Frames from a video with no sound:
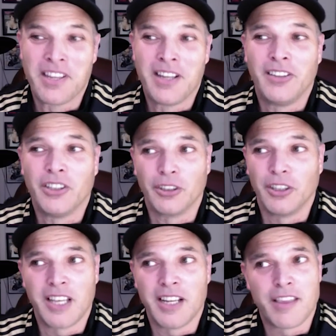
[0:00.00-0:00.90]
They're
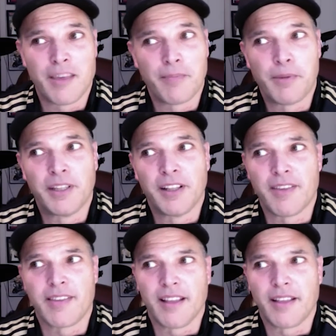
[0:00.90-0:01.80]
looking at something
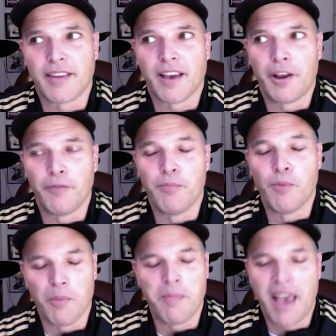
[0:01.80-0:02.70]
that's kind of
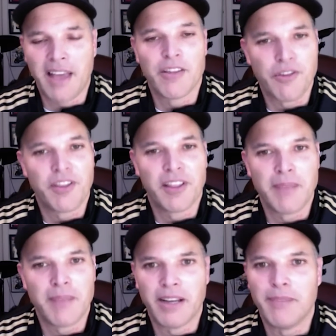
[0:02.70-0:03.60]
more managed than they
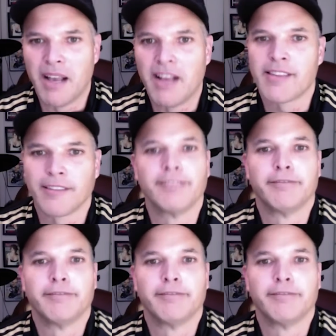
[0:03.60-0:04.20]
might imagine.